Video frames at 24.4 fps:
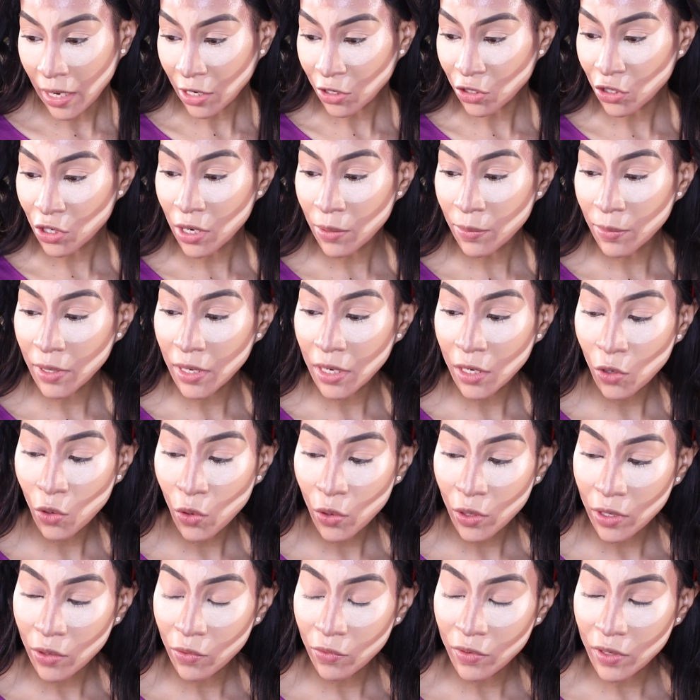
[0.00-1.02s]
Actually, I'm gonna go
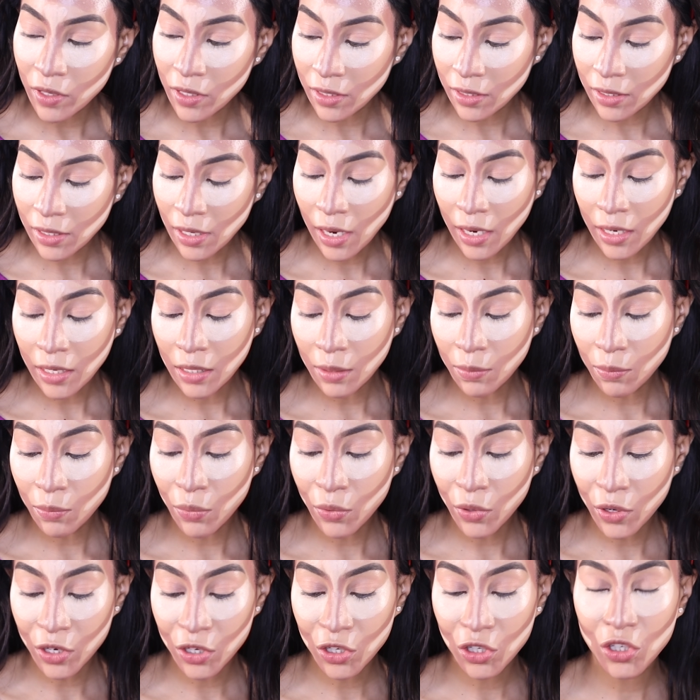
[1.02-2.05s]
in with this tiny
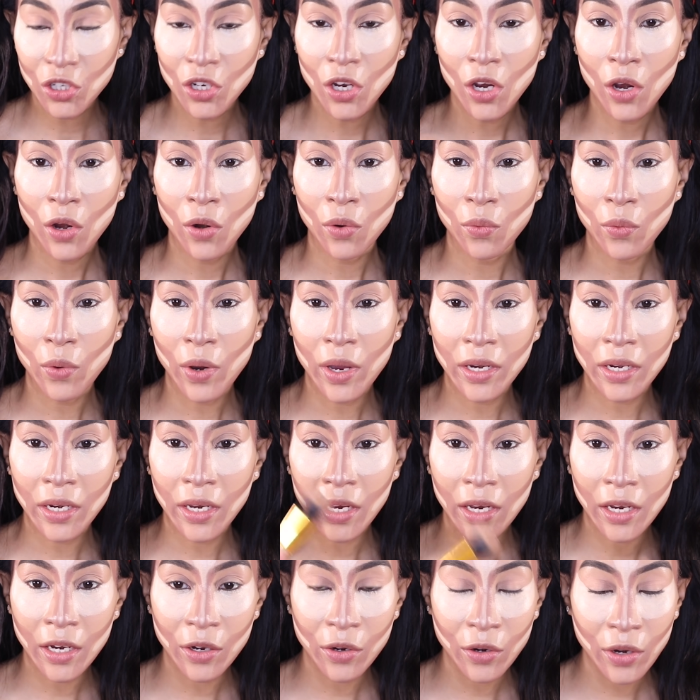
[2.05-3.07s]
brush right
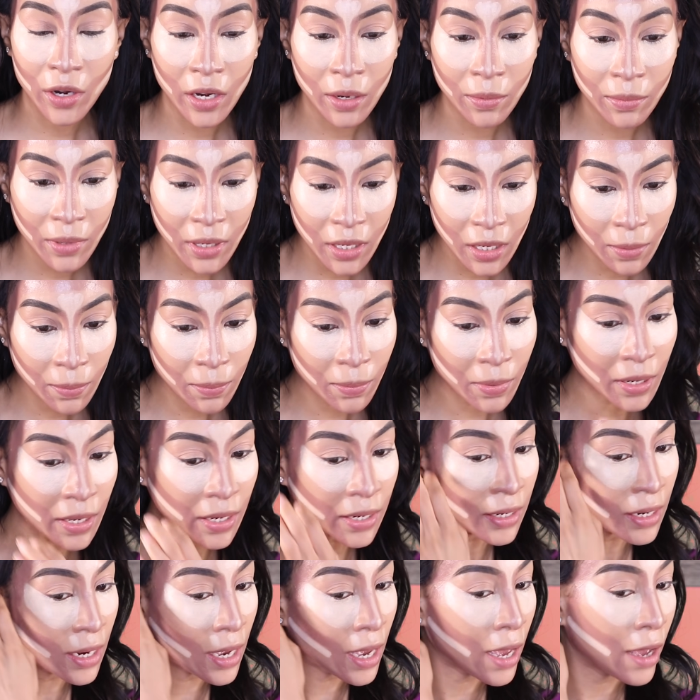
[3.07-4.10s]
here, and I'm gonna
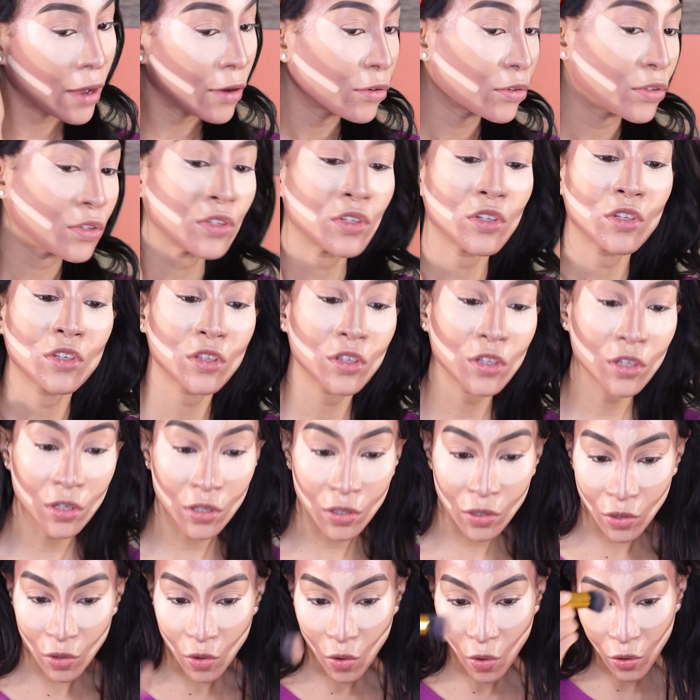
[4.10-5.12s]
blend out
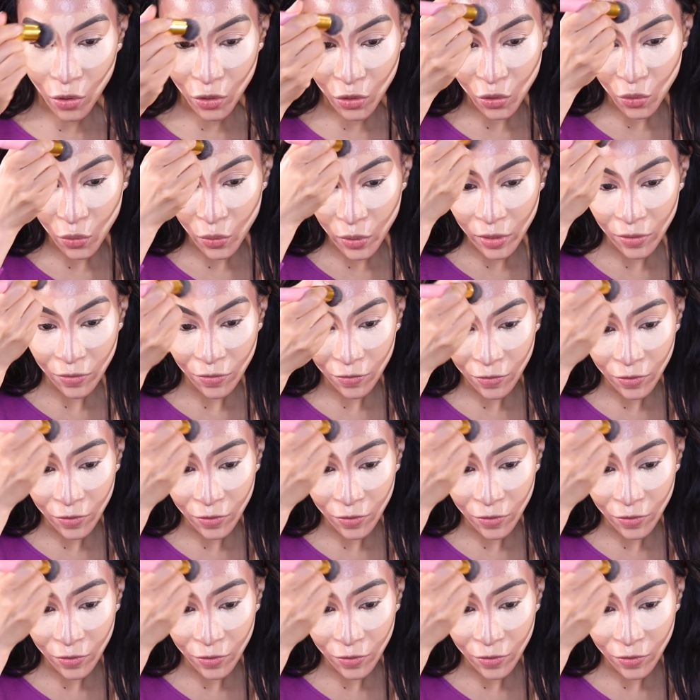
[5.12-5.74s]
the contouring